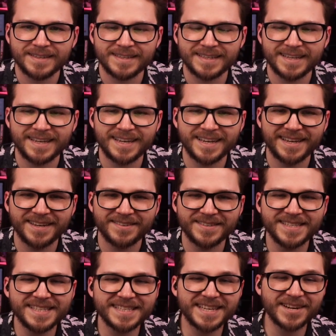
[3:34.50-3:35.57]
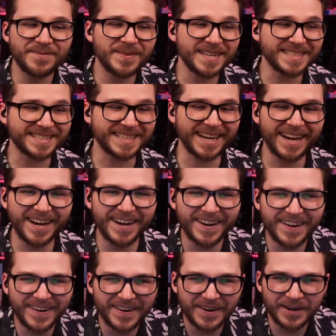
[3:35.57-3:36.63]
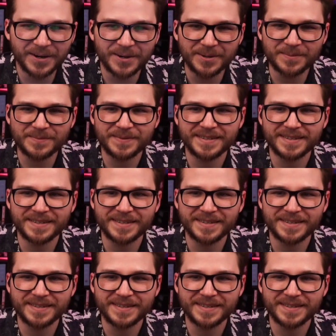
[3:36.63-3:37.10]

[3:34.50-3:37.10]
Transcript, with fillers: Damn, this is gonna be dope.